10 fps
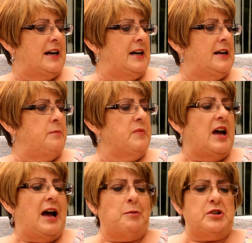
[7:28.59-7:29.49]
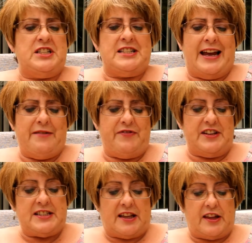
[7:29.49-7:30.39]
Um, I'm going to save
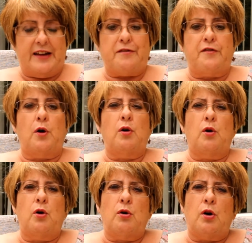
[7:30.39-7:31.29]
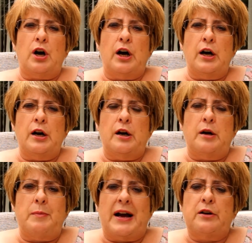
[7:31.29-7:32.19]
this, I think, for uh,
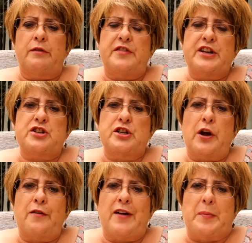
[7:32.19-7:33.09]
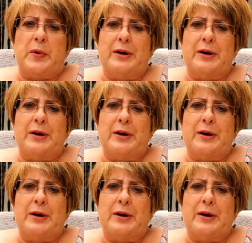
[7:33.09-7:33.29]
my non-fiction November.